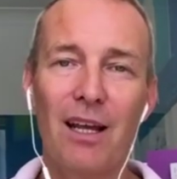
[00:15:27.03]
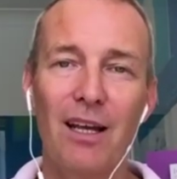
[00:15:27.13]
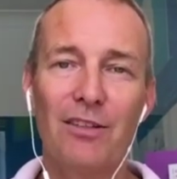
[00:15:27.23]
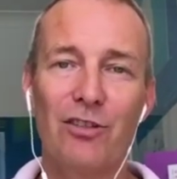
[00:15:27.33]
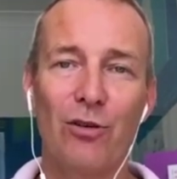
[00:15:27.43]

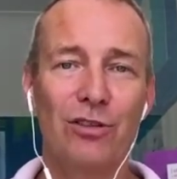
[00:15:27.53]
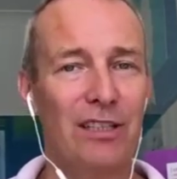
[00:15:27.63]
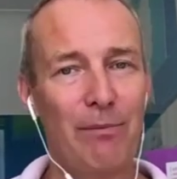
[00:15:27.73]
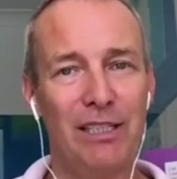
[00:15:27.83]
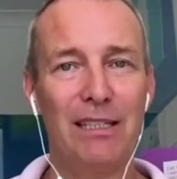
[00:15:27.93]
So
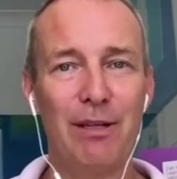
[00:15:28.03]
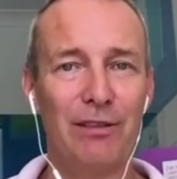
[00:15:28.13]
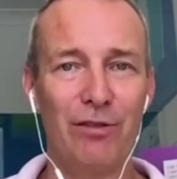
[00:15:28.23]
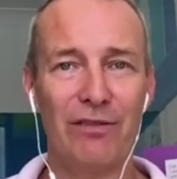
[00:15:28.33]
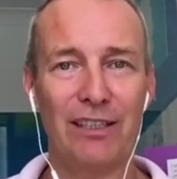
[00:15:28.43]
send me an email
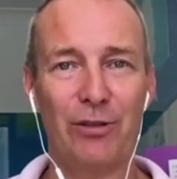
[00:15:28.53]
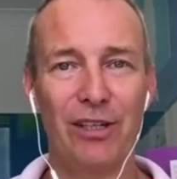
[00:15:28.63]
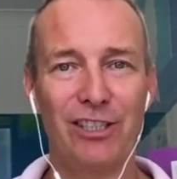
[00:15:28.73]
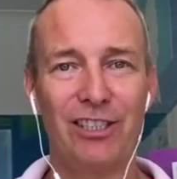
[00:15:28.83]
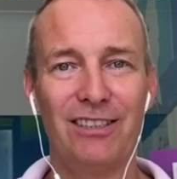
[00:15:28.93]
if you have any
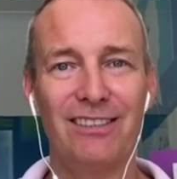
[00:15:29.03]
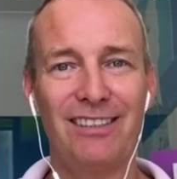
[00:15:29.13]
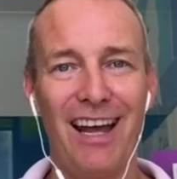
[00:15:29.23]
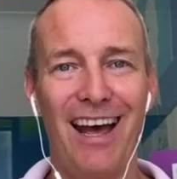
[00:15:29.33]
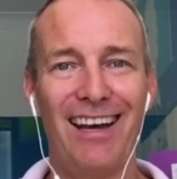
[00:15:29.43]
questions,
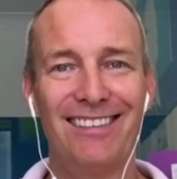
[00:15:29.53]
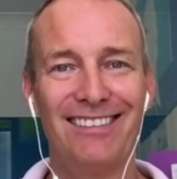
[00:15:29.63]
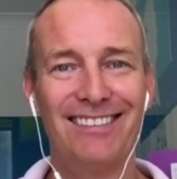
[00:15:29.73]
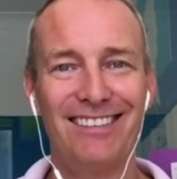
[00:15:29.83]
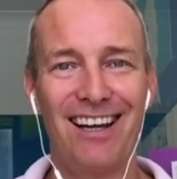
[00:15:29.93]
and
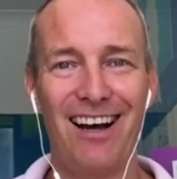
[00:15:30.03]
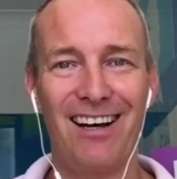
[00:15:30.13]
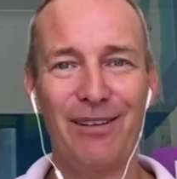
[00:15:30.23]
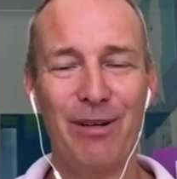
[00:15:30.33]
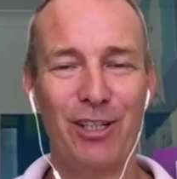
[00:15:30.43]

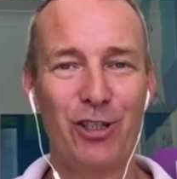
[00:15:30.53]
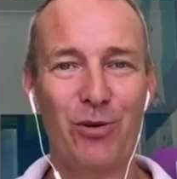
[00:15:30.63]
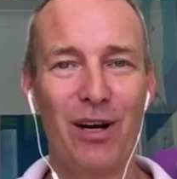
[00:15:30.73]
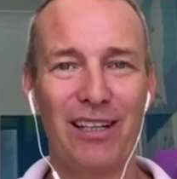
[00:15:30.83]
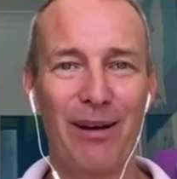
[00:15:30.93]
I'll make
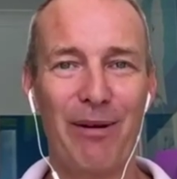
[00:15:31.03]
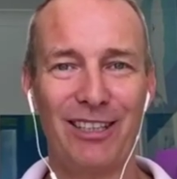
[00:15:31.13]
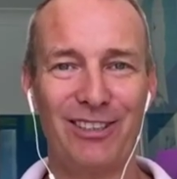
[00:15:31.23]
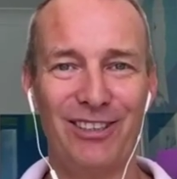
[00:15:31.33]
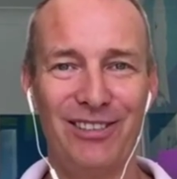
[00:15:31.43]
sure I get back
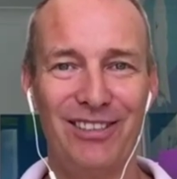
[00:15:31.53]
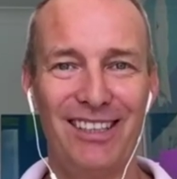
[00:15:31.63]
to you.